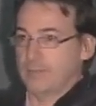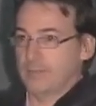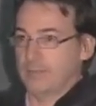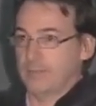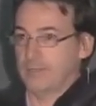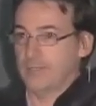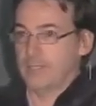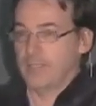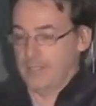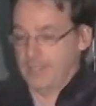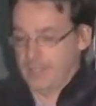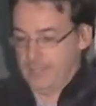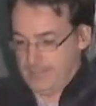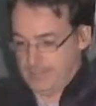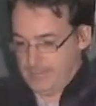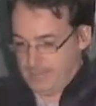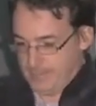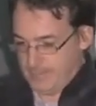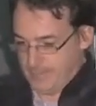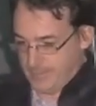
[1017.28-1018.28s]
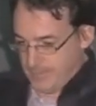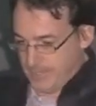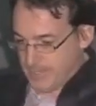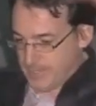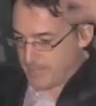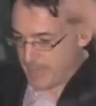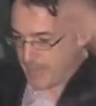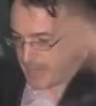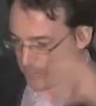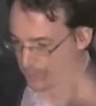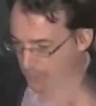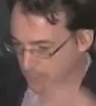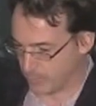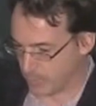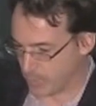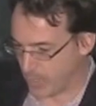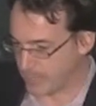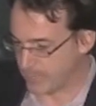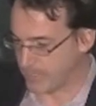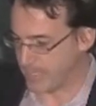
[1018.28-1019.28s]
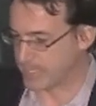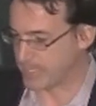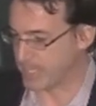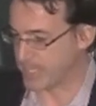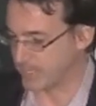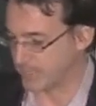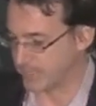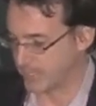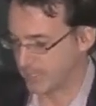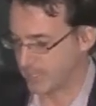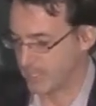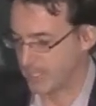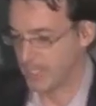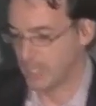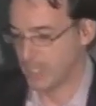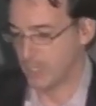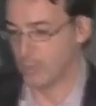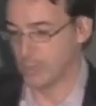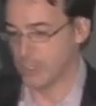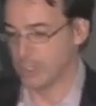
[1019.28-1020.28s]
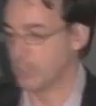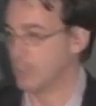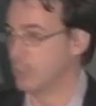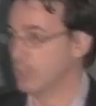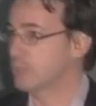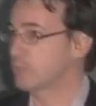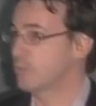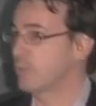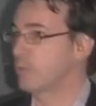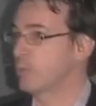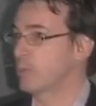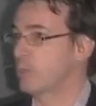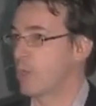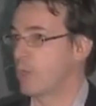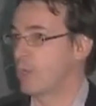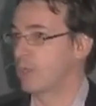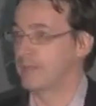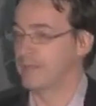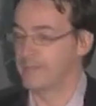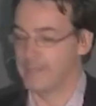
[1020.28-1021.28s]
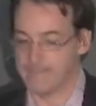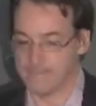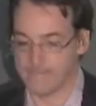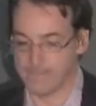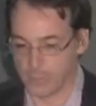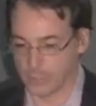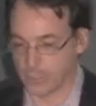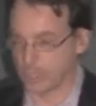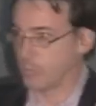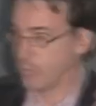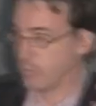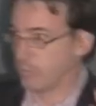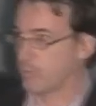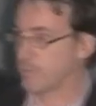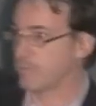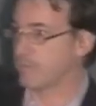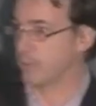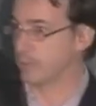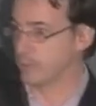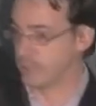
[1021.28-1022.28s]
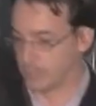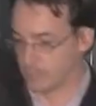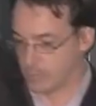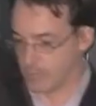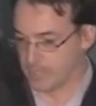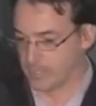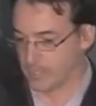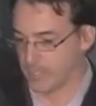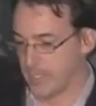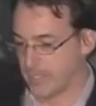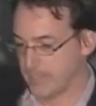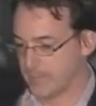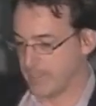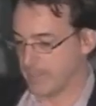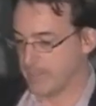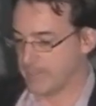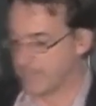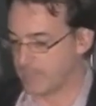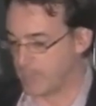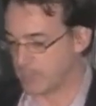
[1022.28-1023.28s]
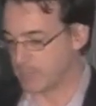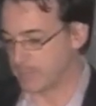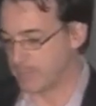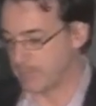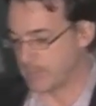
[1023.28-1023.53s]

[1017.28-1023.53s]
Right? It's a pendulum, right? That's it. We use what we call the inverted, we reverted, right? The